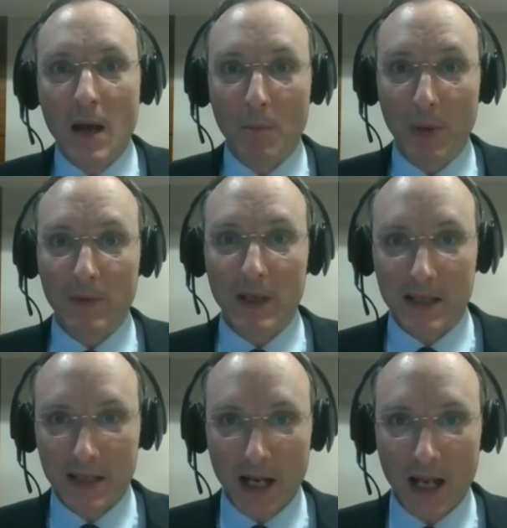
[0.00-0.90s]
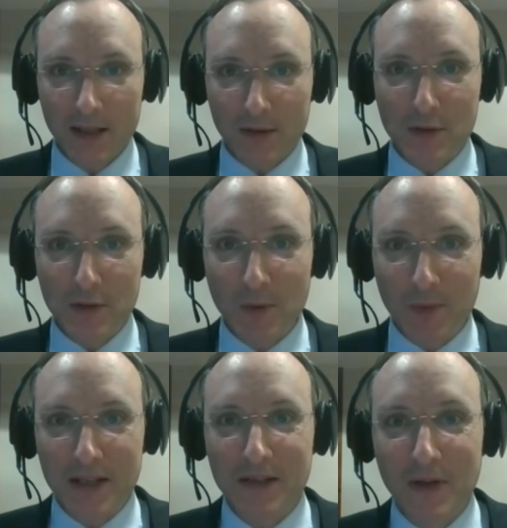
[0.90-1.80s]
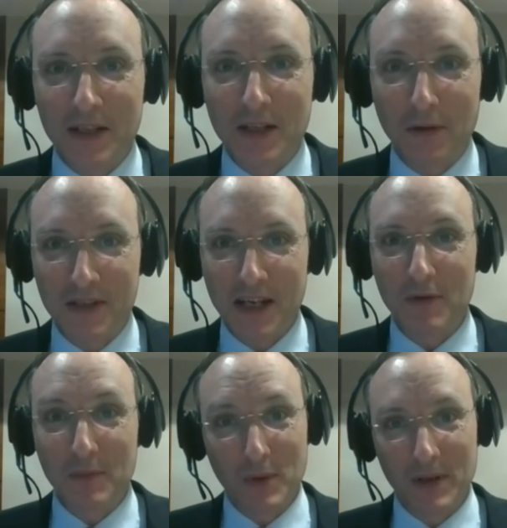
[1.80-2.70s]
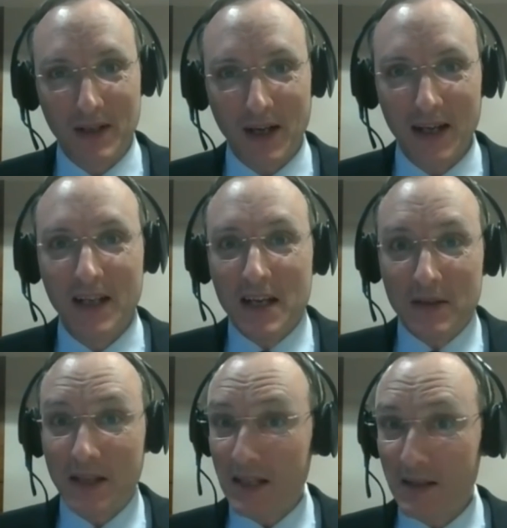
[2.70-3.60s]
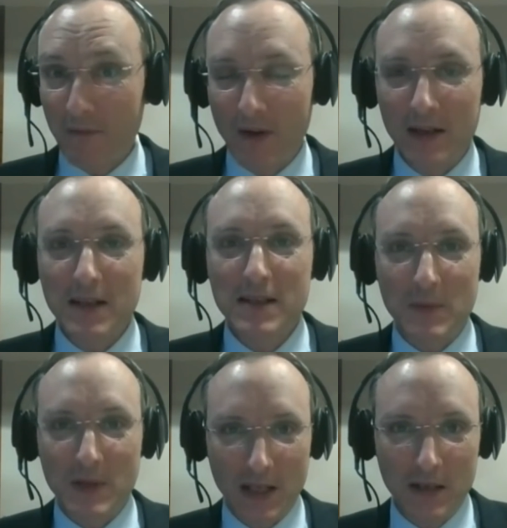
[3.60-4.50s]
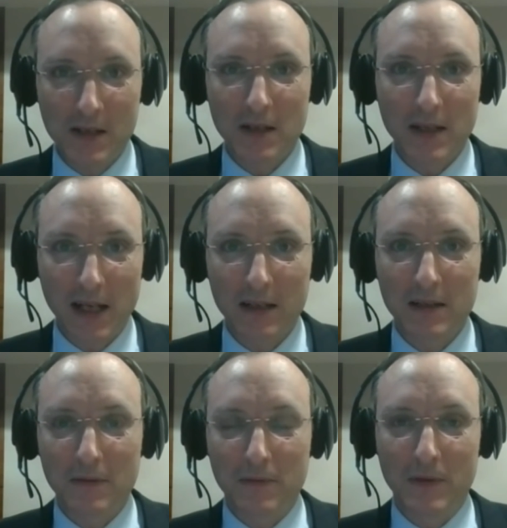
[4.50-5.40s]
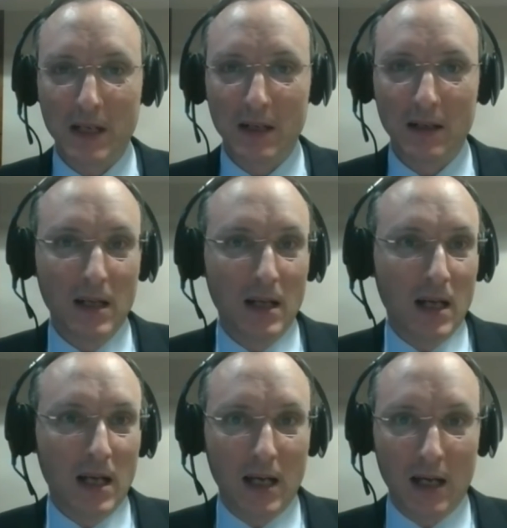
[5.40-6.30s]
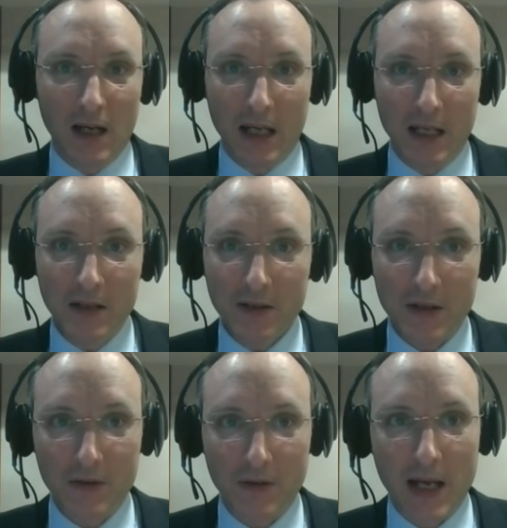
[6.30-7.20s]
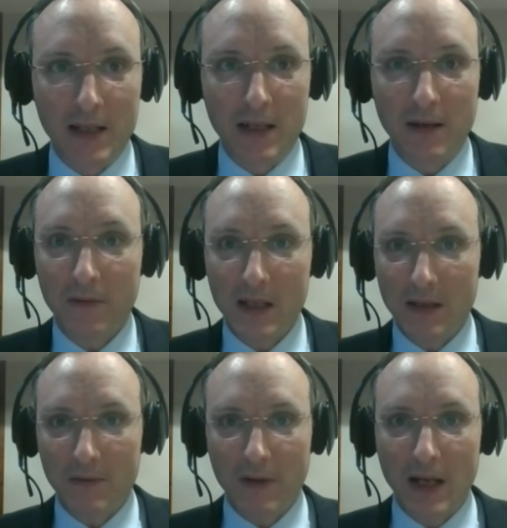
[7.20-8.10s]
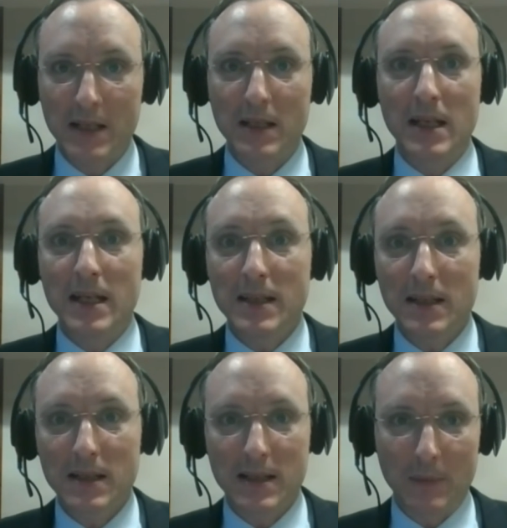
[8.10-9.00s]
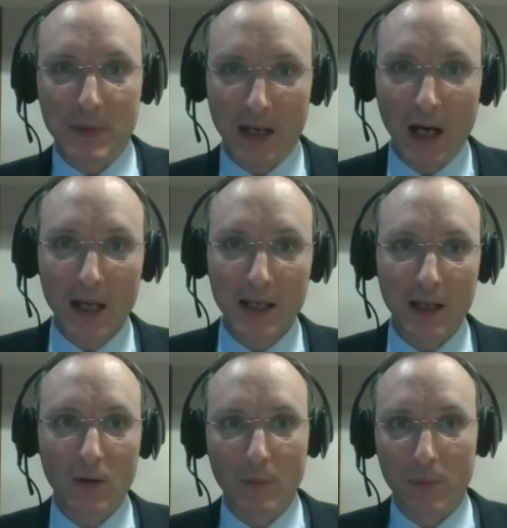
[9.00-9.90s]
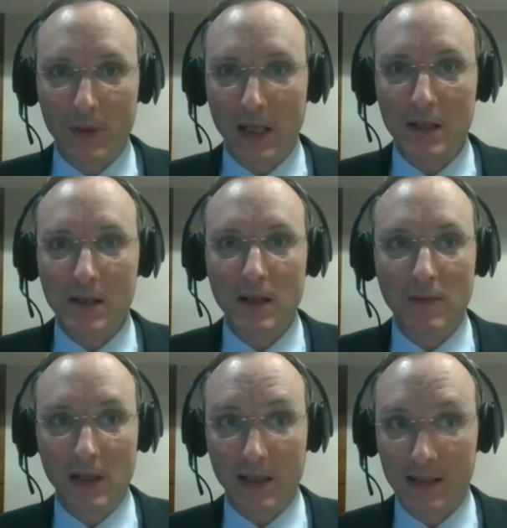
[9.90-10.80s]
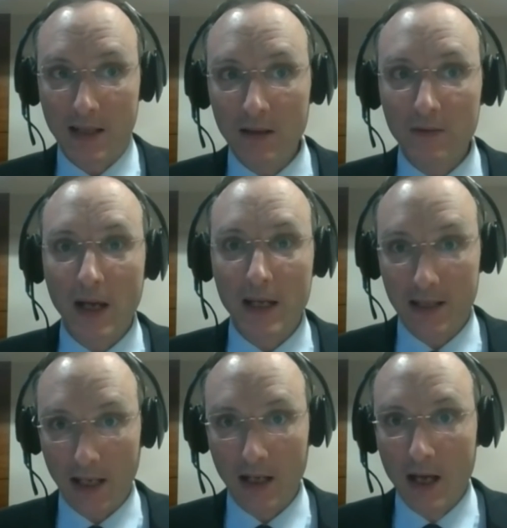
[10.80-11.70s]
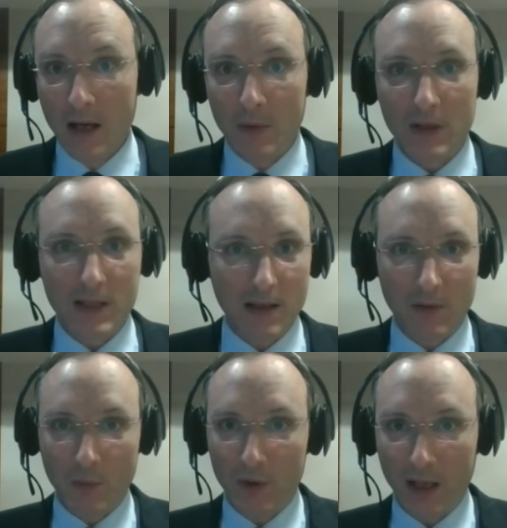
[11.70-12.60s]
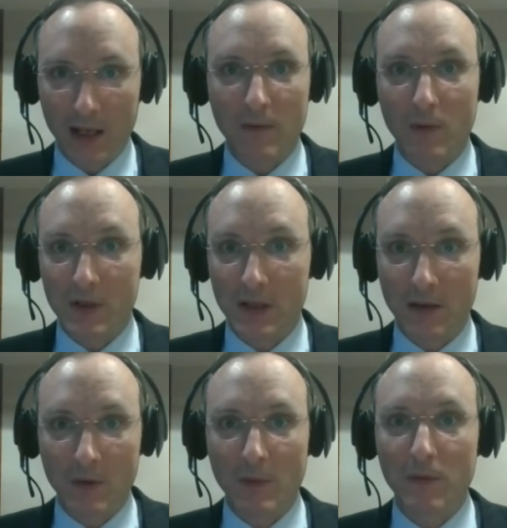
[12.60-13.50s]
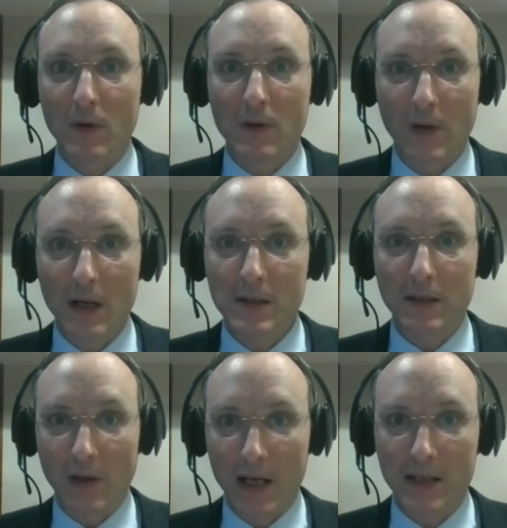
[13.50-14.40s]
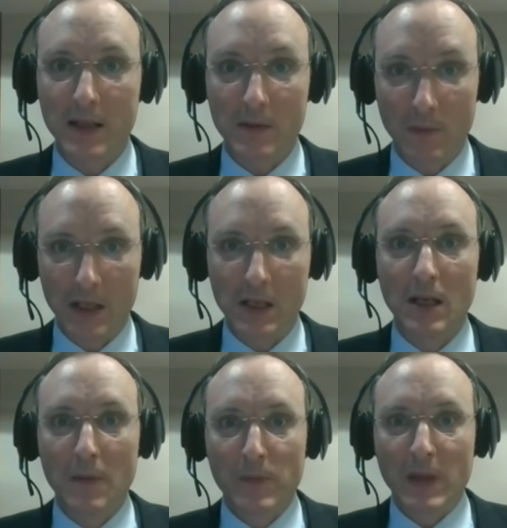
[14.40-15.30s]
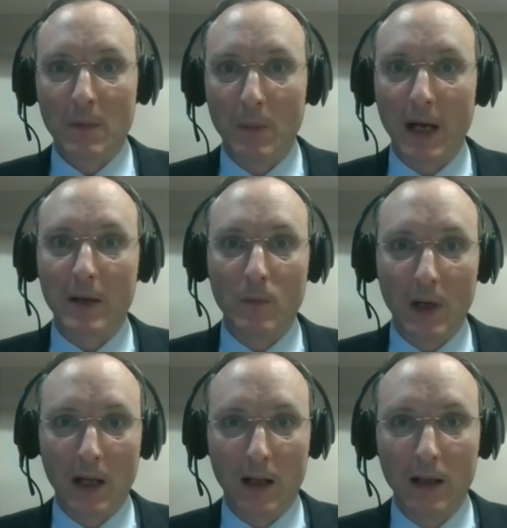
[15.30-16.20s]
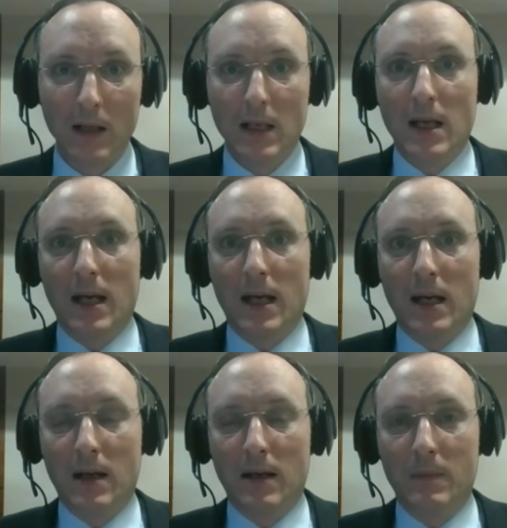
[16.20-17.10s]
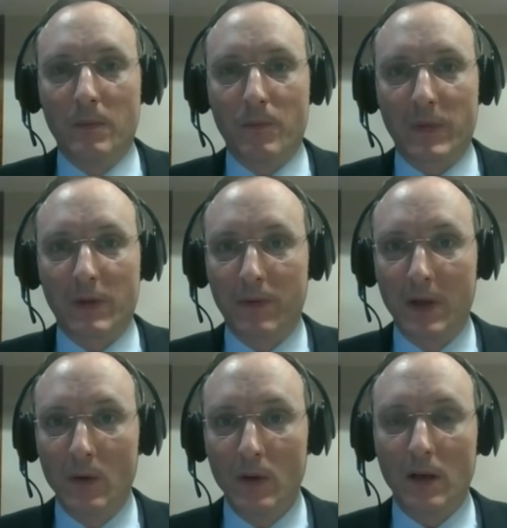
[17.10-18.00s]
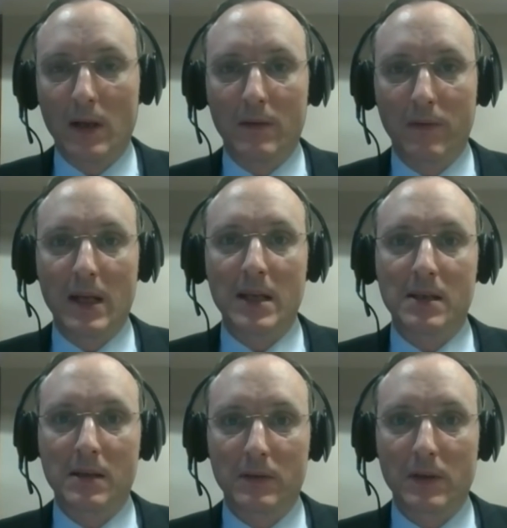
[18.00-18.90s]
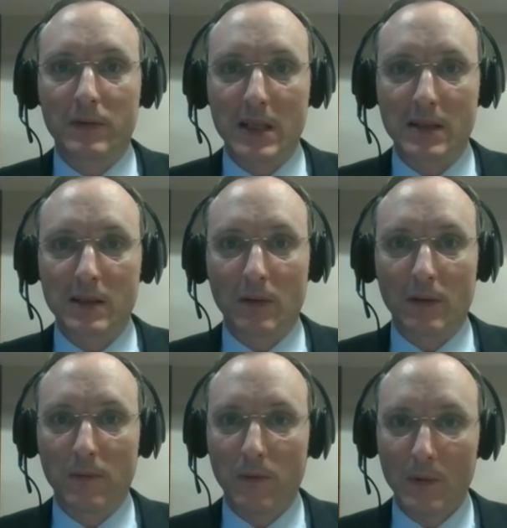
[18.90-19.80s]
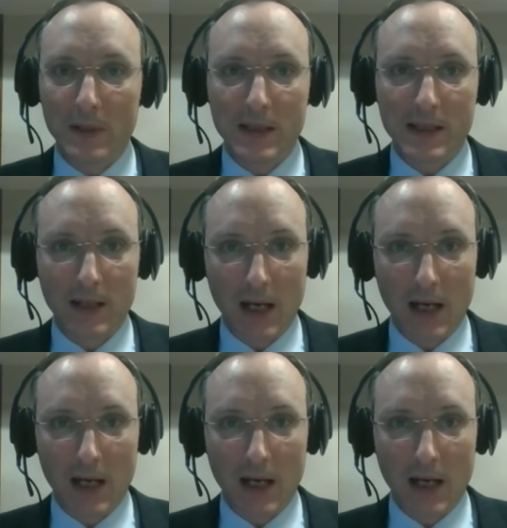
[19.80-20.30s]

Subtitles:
But we are still at a consumer price inflation of 7.9. So that's a very substantial negative real interest rate. And if this inflation isn't subsiding or potentially even accelerating, because 7.9 was even before the Russia crisis, which might well fuel inflationary risk going forwards.